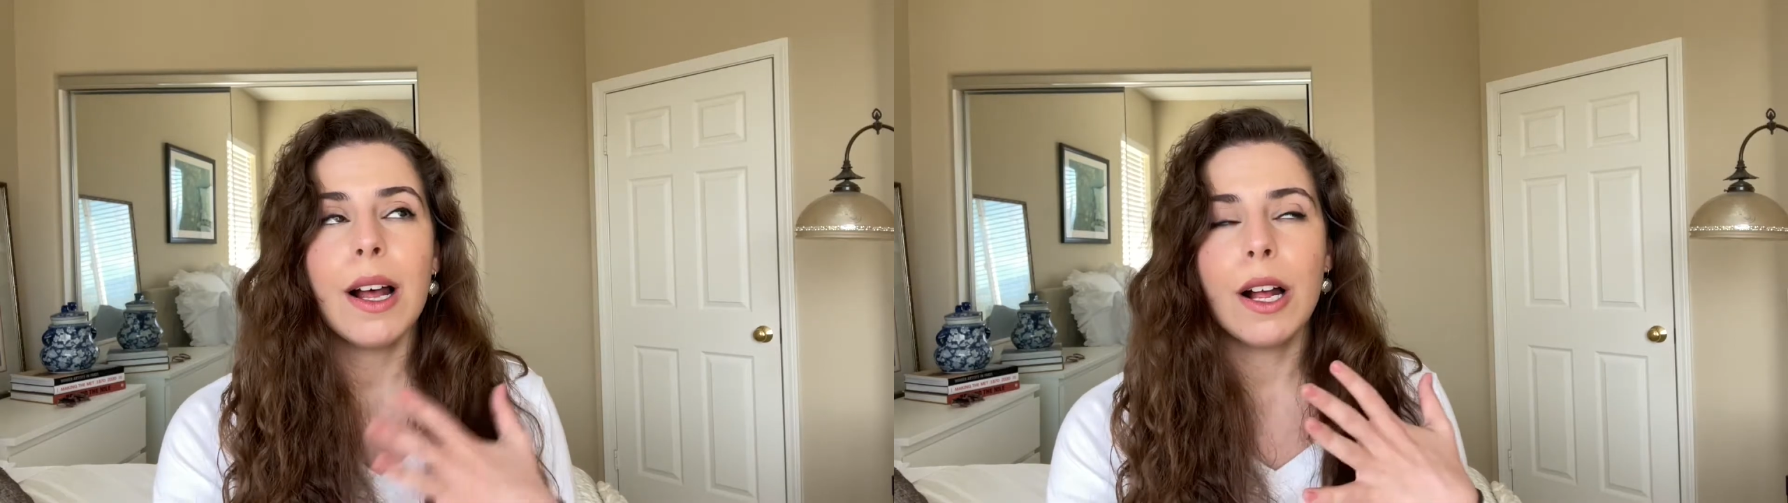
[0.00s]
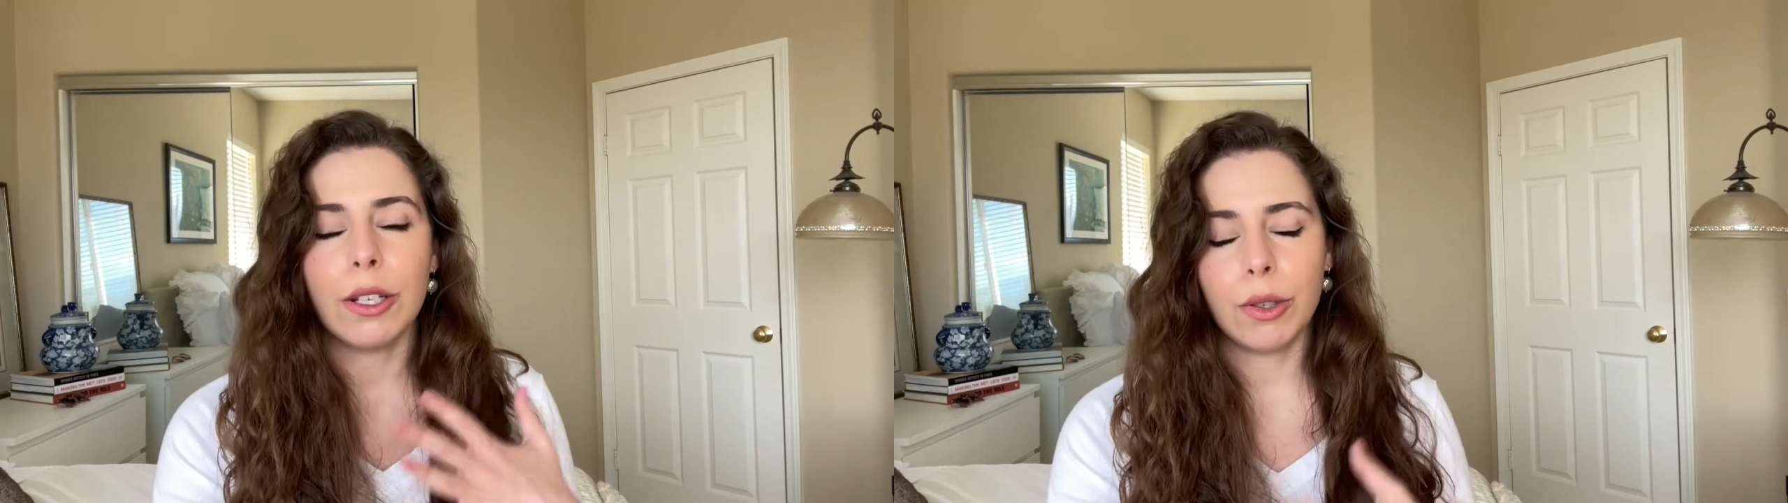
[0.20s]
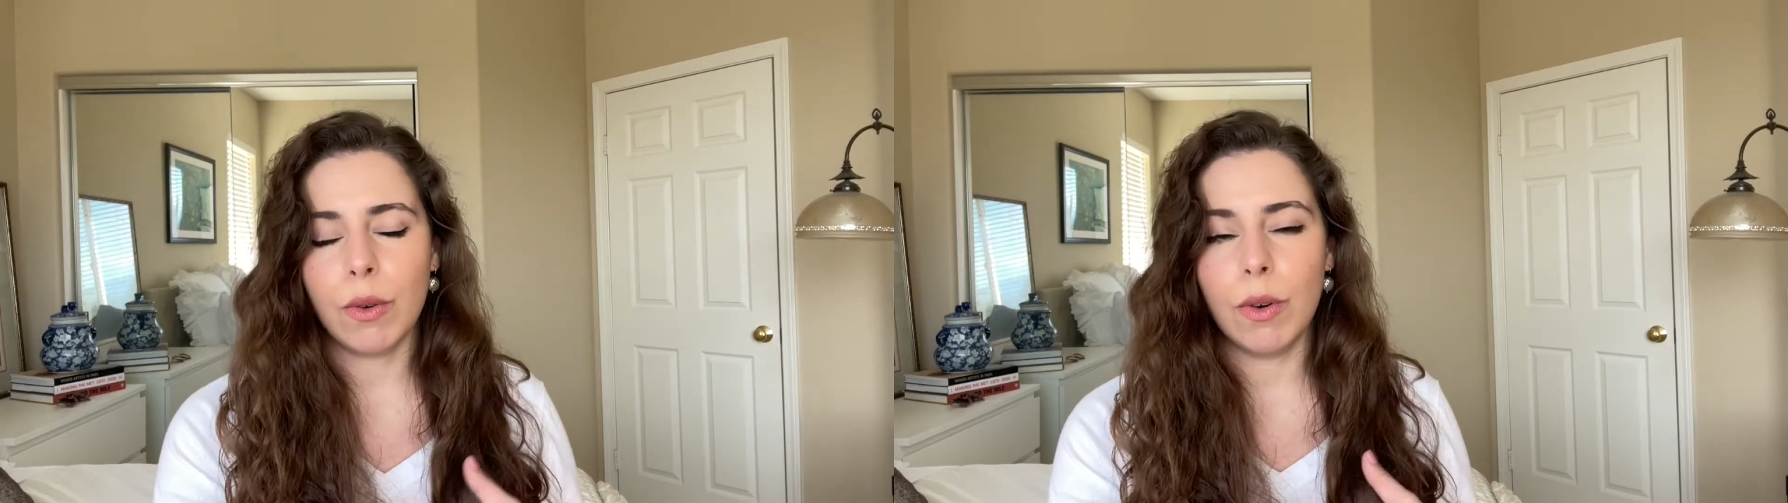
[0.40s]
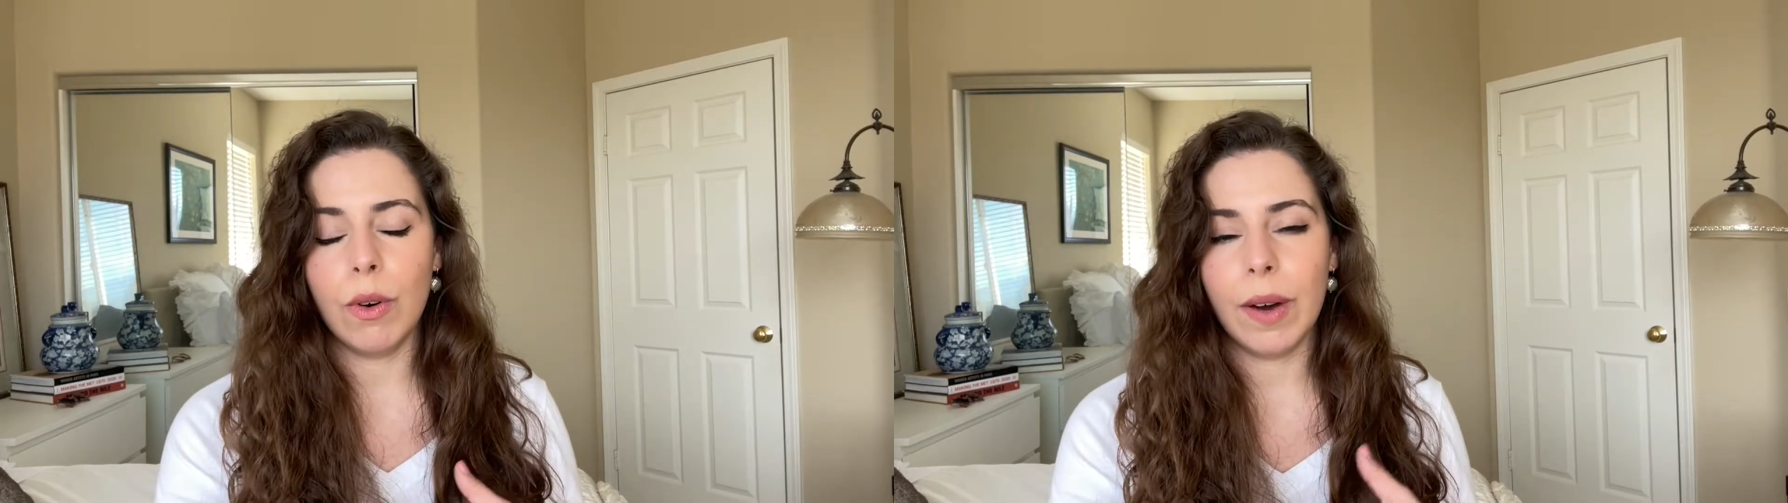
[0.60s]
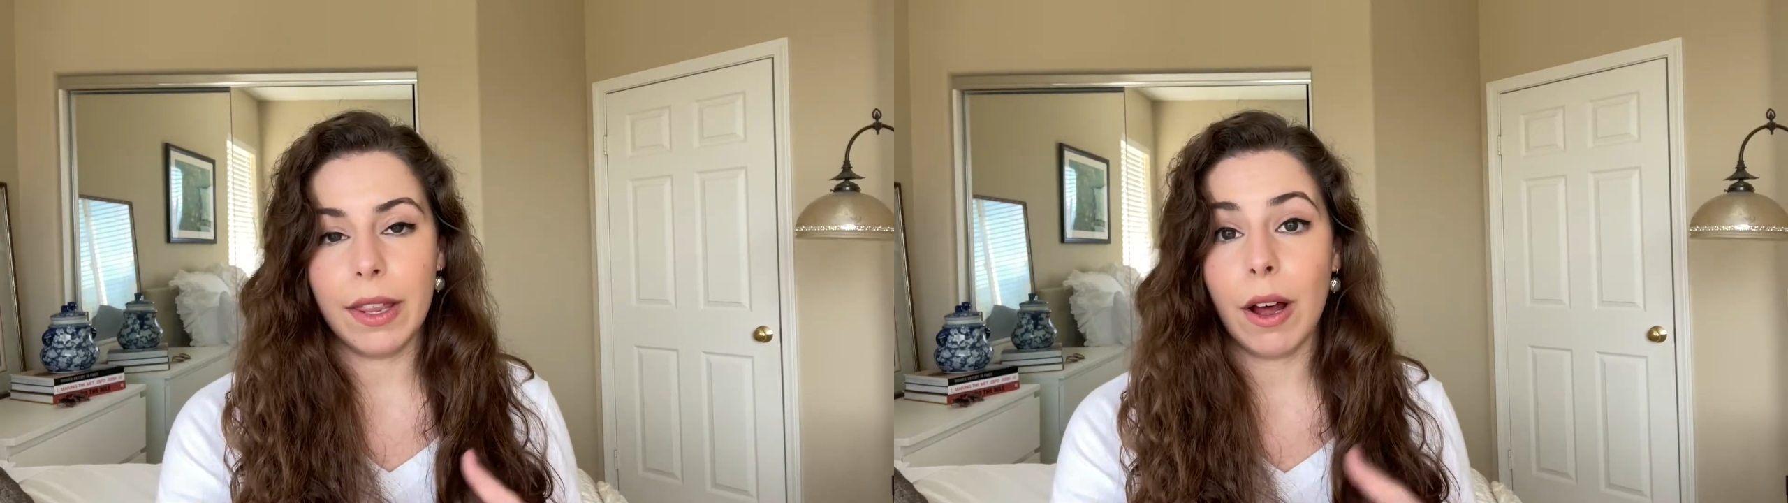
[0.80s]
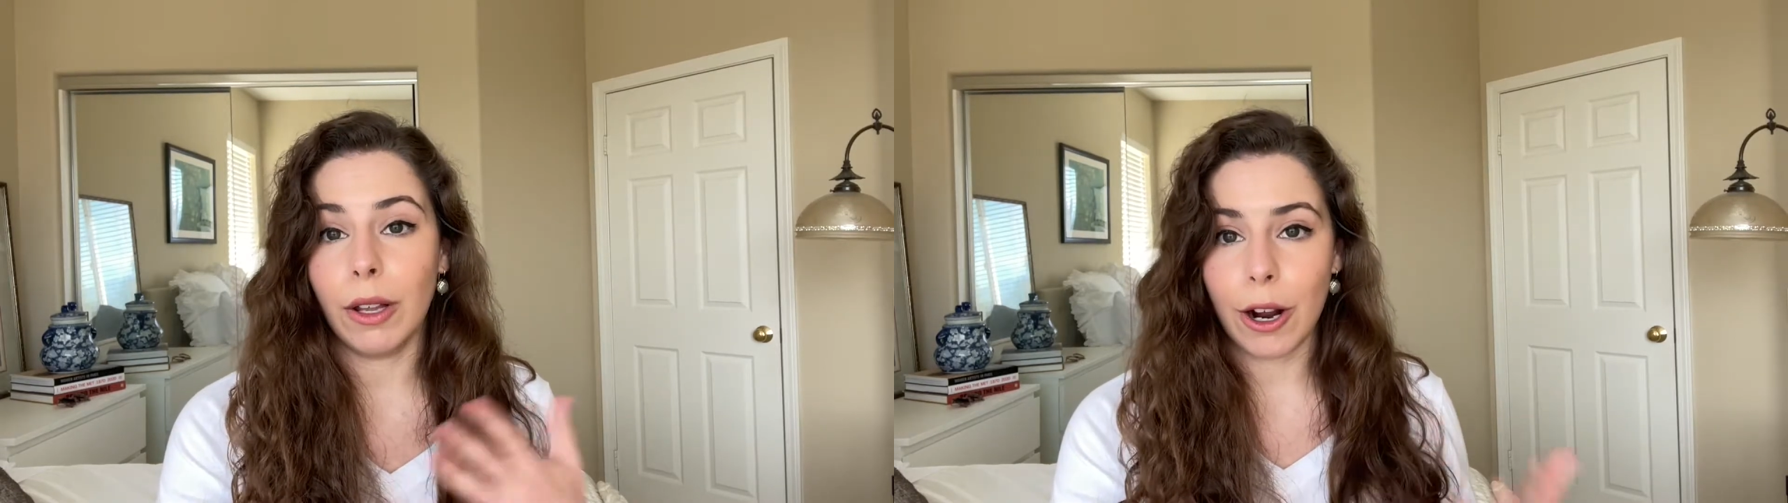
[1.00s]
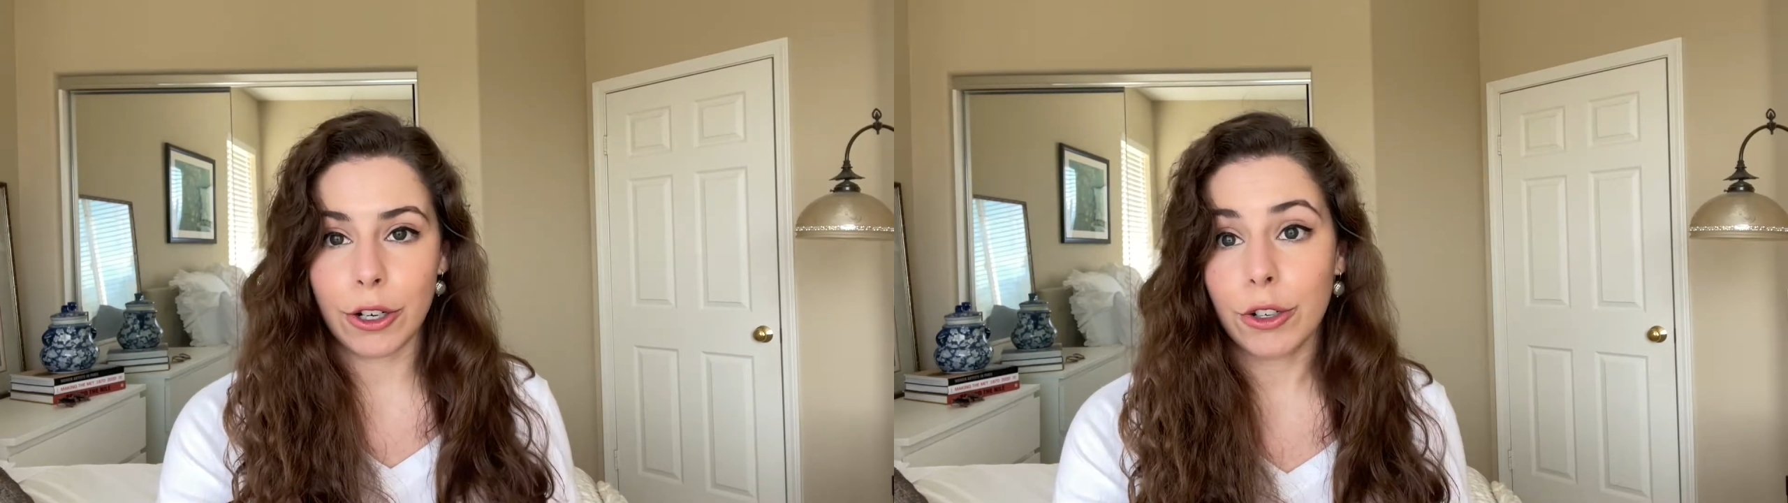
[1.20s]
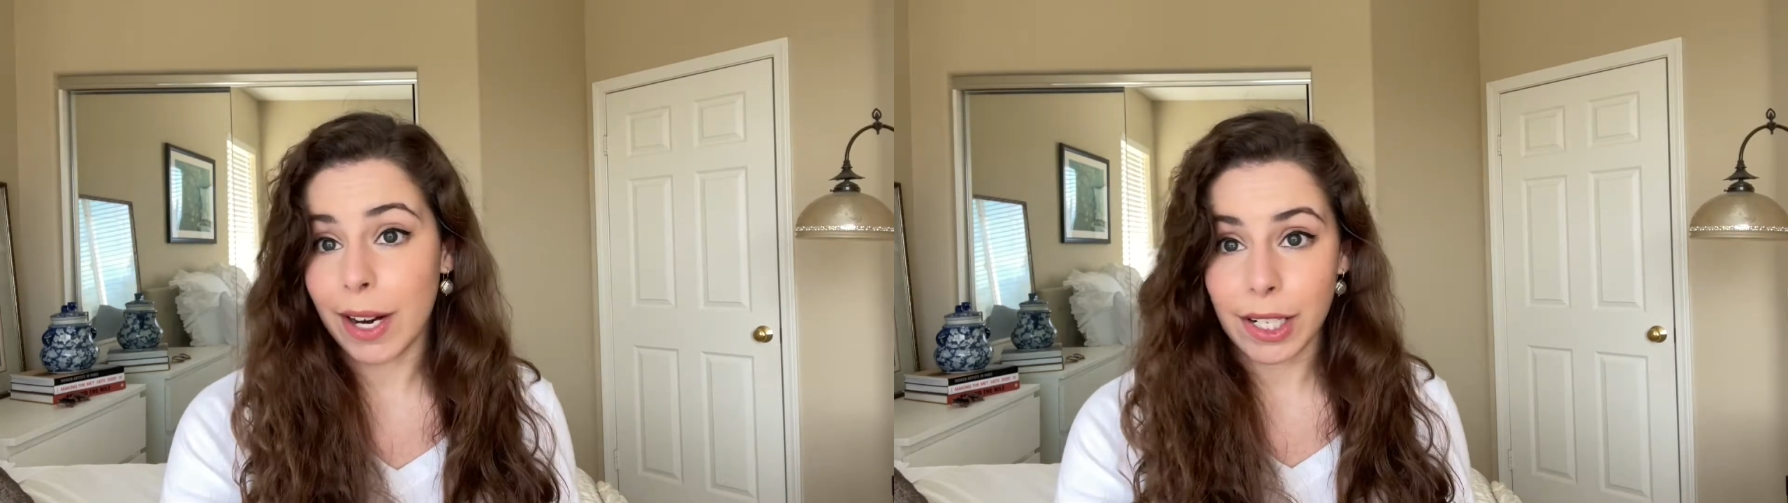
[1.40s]
a school with a
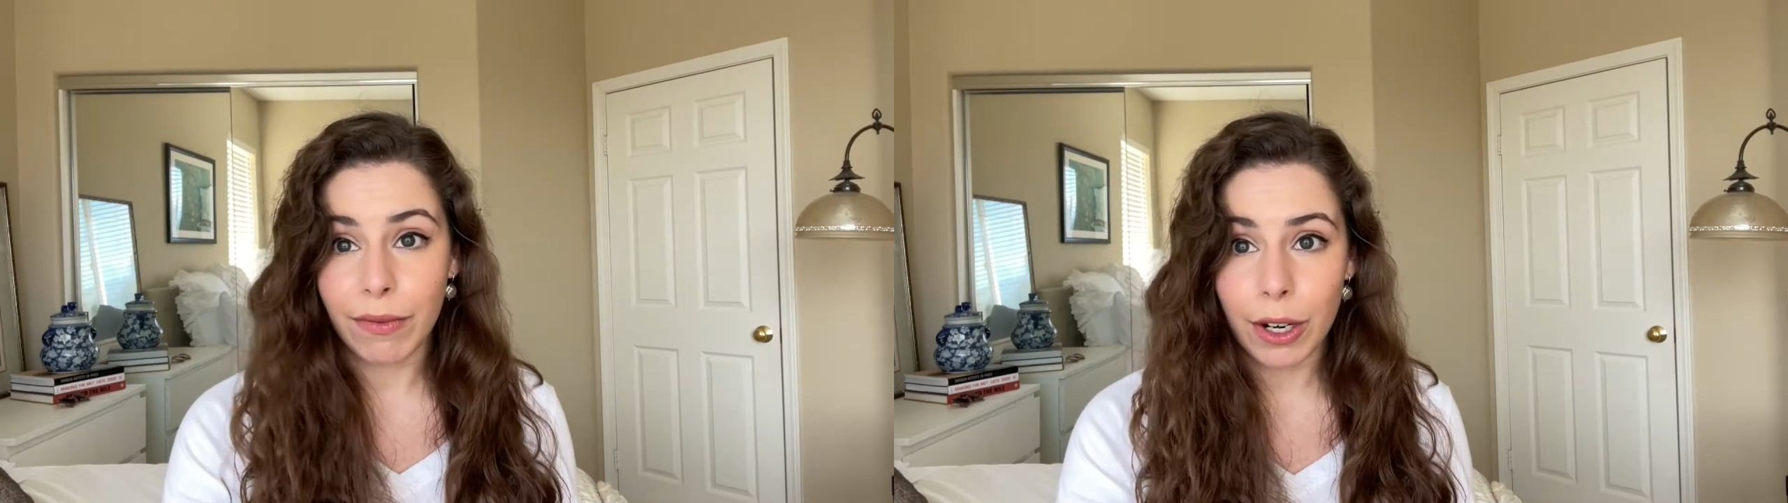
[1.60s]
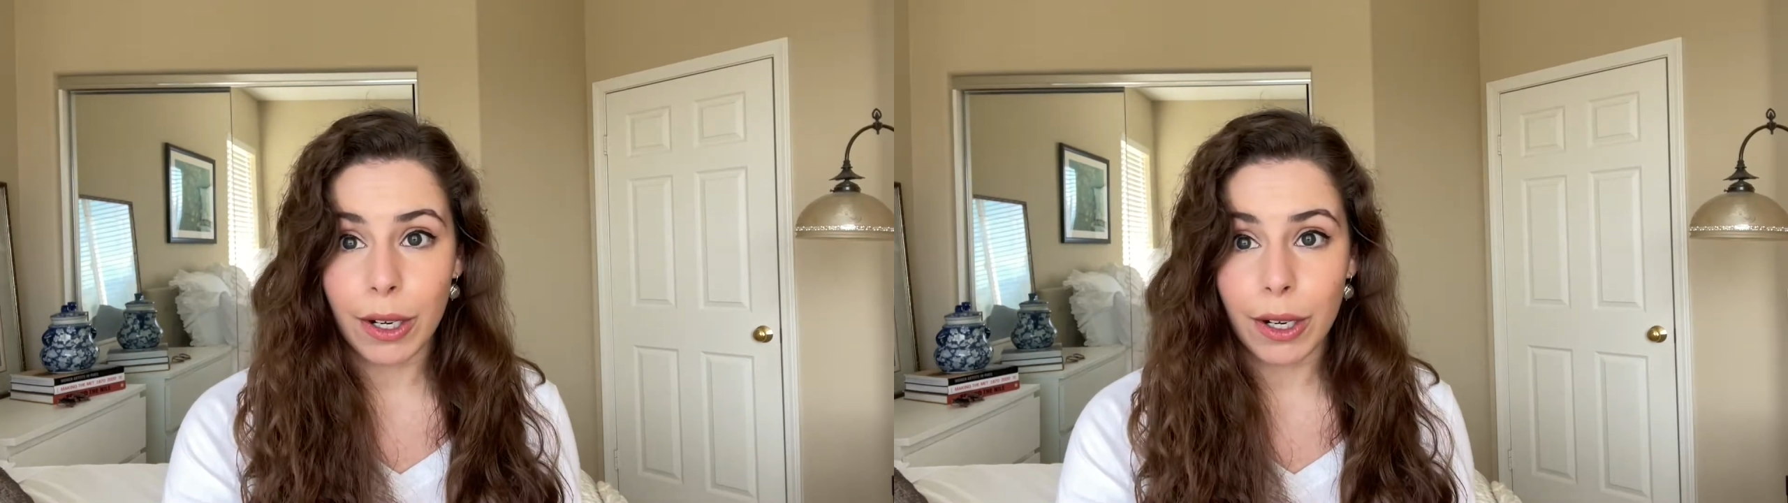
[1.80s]
large transfer